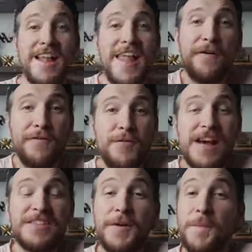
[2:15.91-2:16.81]
Now, if you
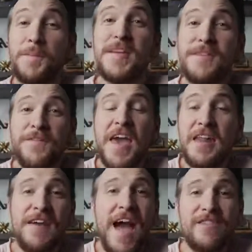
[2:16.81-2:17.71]
guys are a big fan
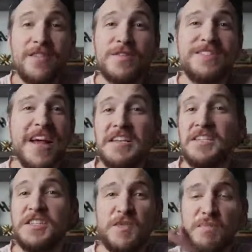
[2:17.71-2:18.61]
of having those nice,
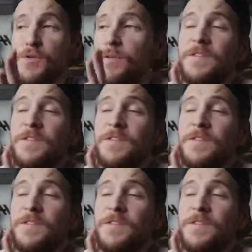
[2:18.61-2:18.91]
smooth,